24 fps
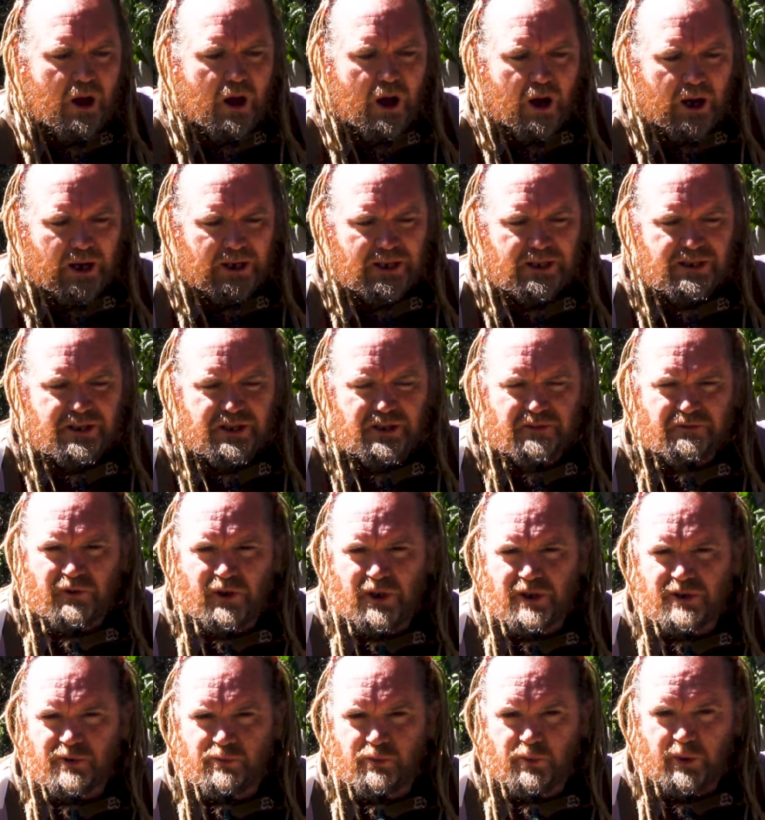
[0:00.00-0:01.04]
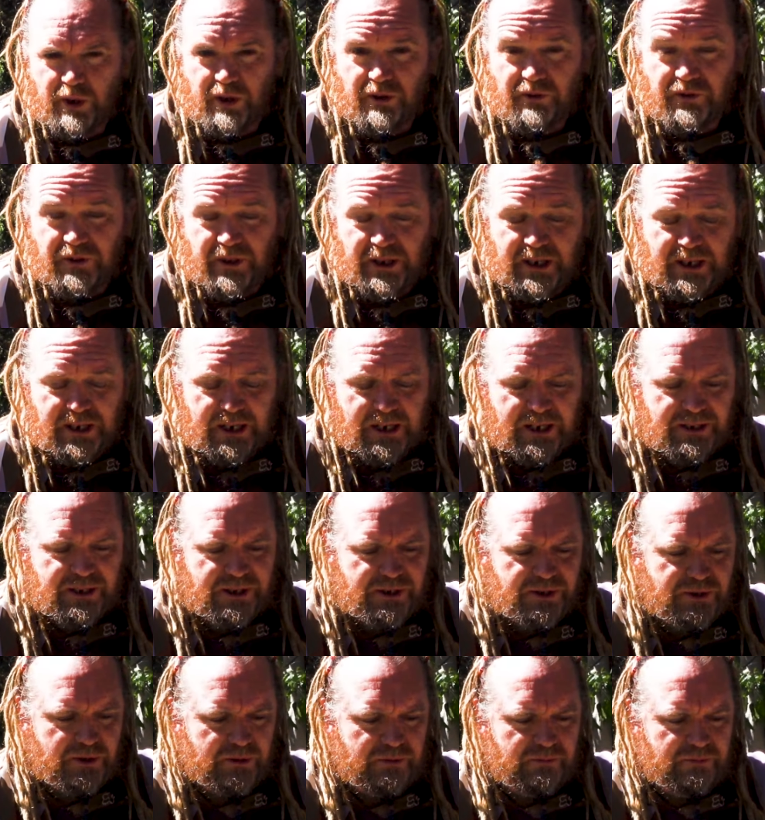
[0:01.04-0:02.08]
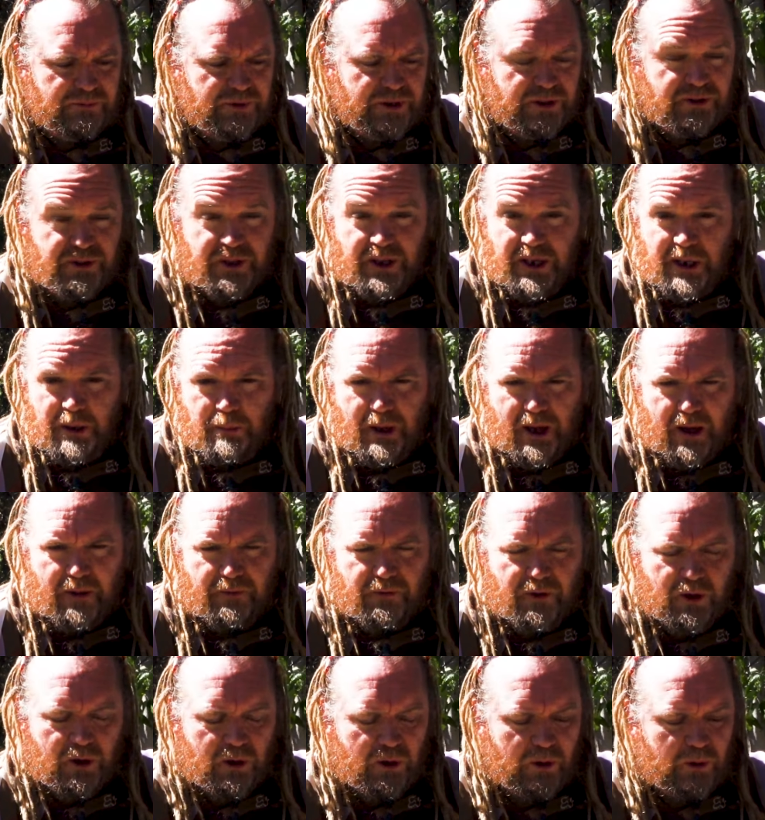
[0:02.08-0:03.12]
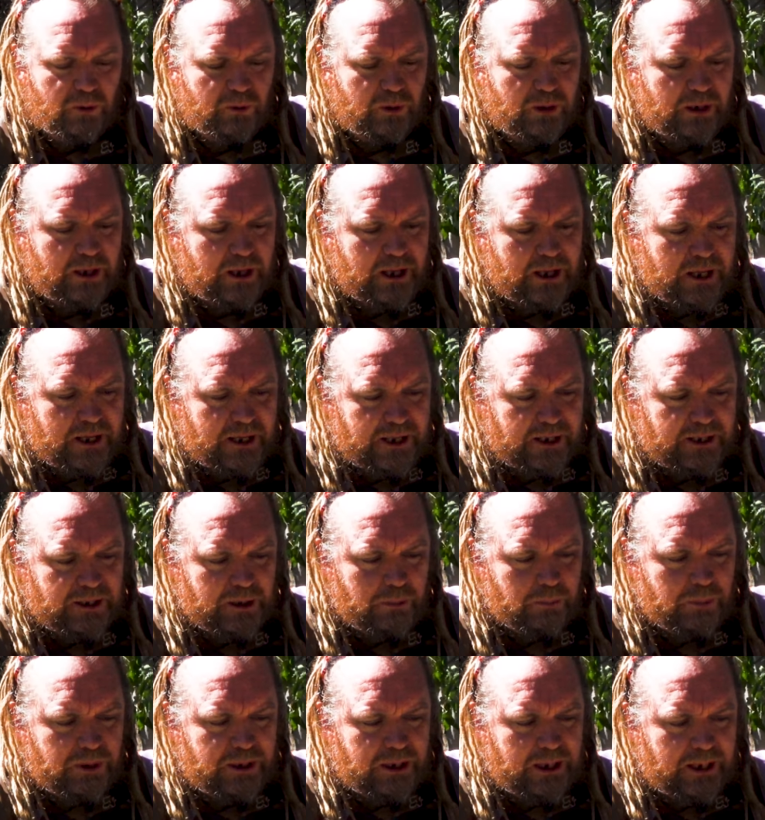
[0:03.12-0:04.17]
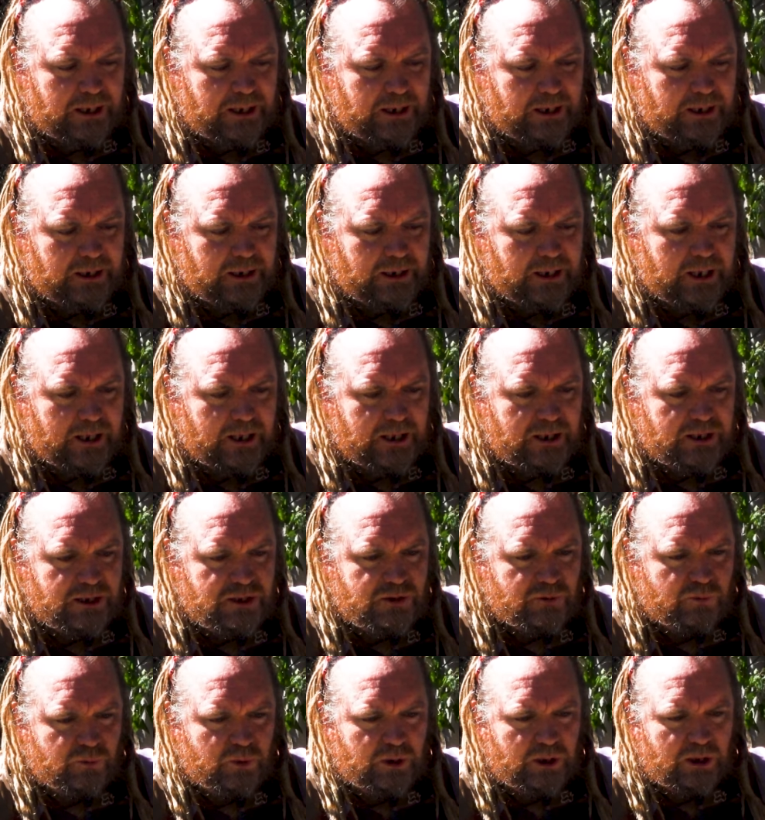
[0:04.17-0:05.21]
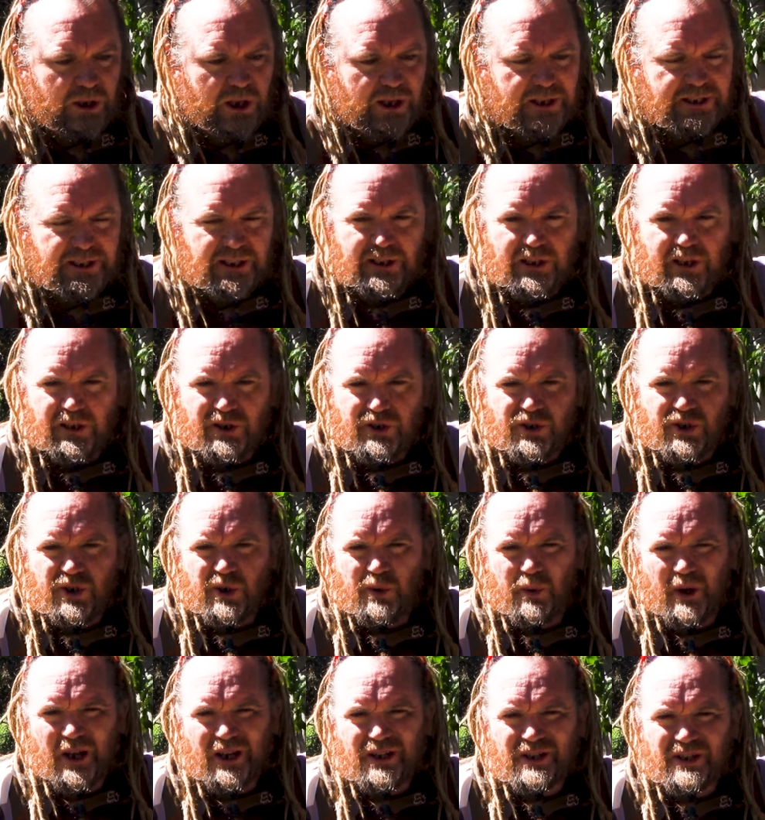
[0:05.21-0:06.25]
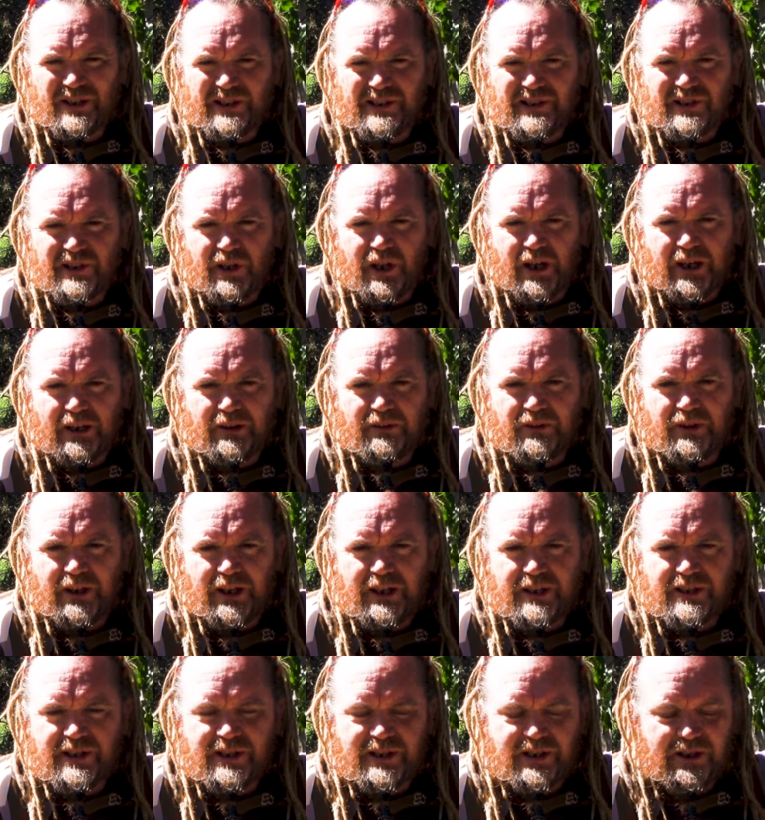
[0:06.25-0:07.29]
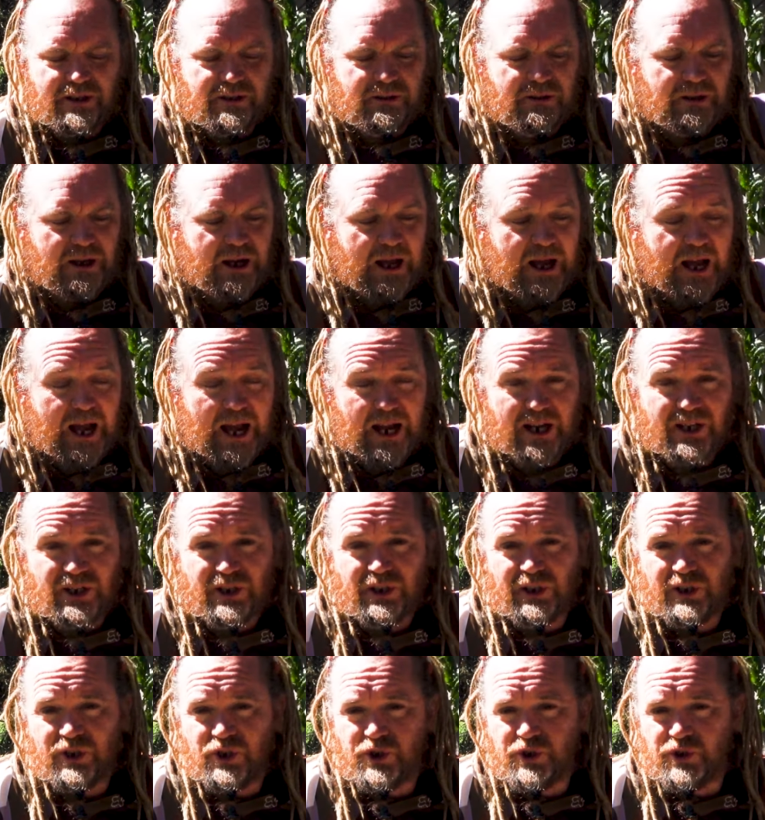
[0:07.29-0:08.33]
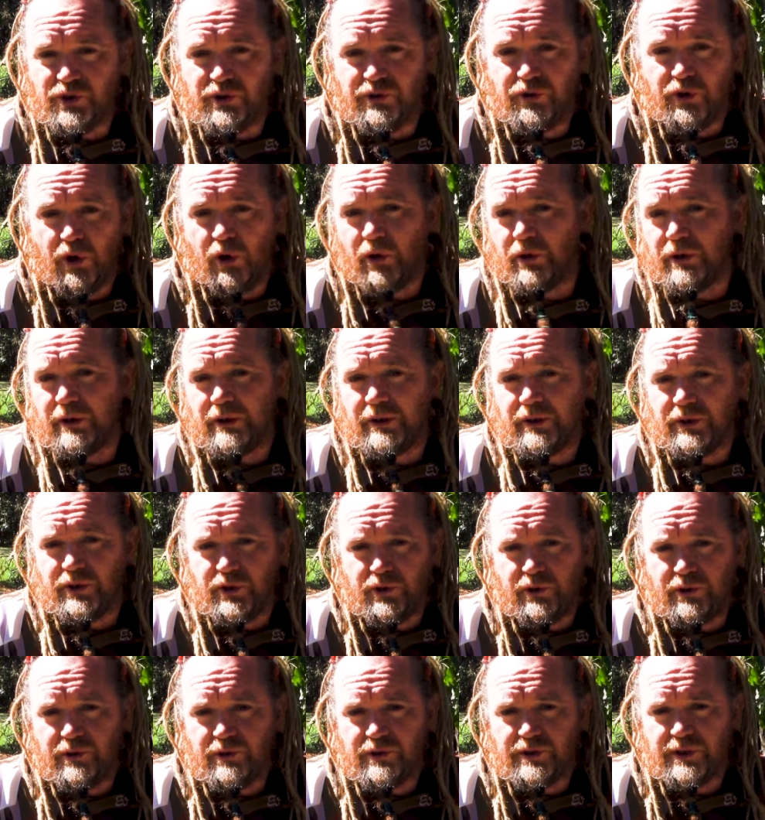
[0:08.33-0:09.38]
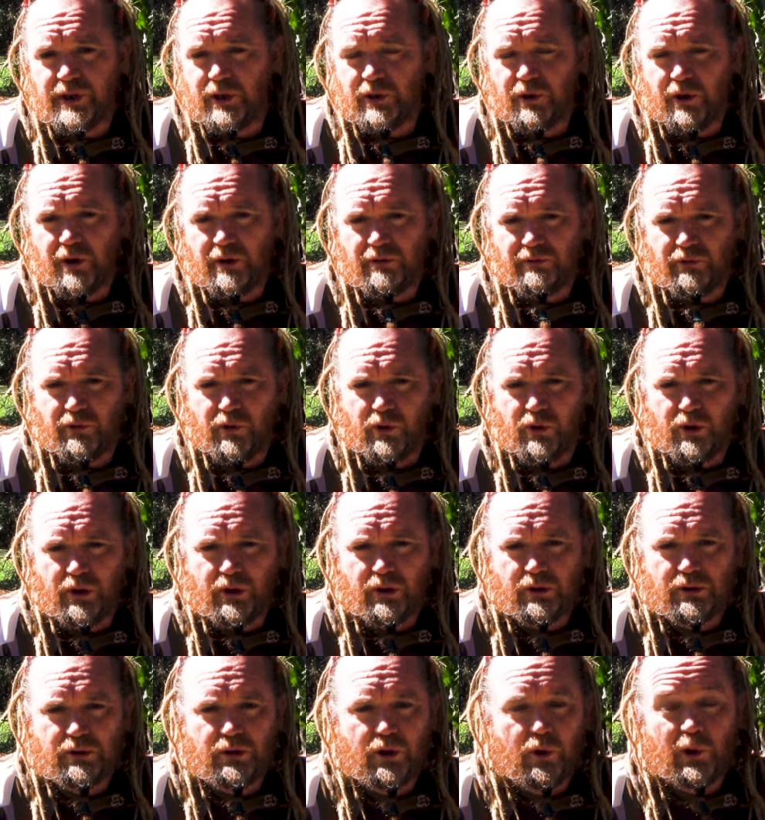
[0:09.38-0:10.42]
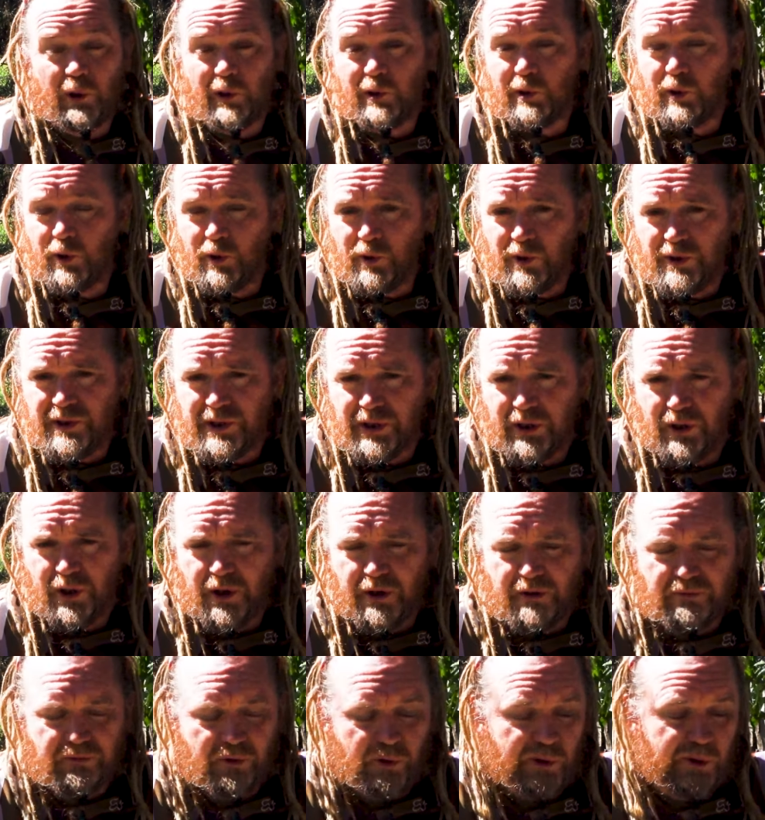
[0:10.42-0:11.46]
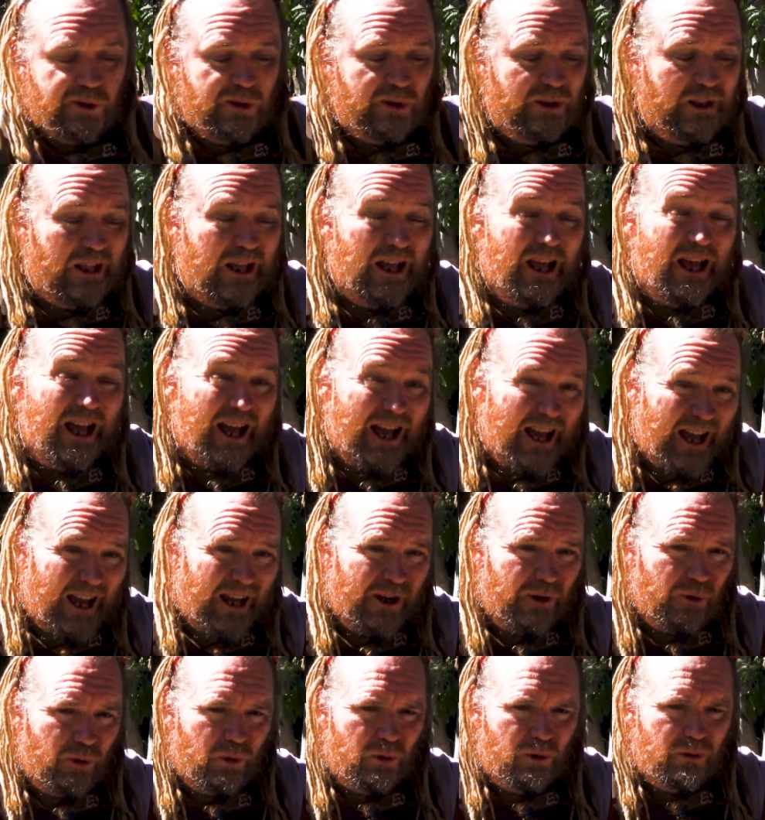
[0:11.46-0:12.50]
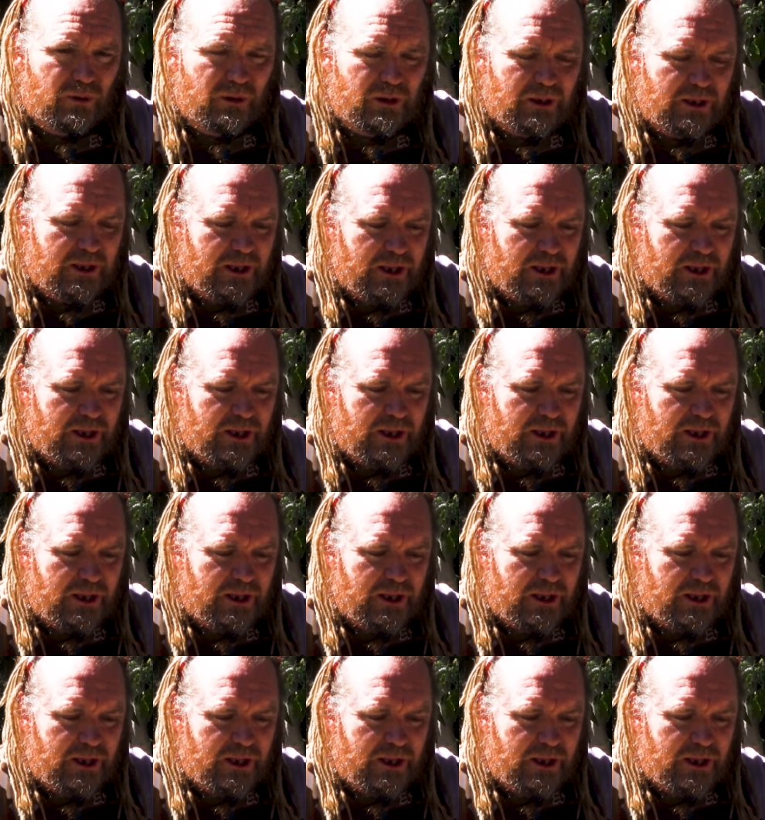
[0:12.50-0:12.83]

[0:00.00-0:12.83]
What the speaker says: I guess the first real thing you need to think about though, in the beginning, is realizing that new engines like this actually should not use a lot of oil or lose a lot of oil at all.